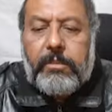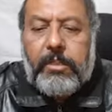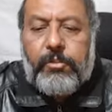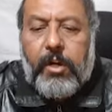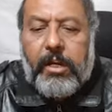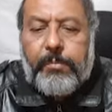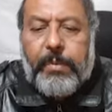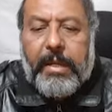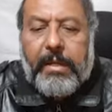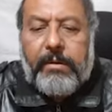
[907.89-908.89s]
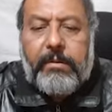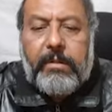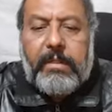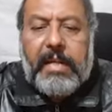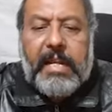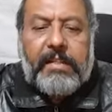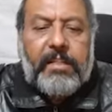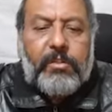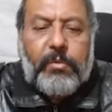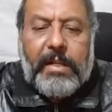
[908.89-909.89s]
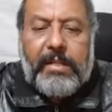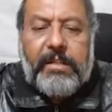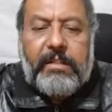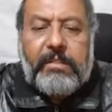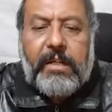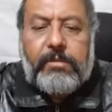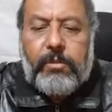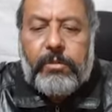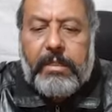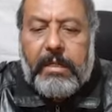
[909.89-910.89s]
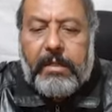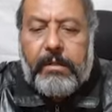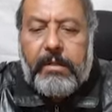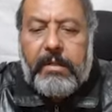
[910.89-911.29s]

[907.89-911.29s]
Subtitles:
the joint pain, and the swelling is also there,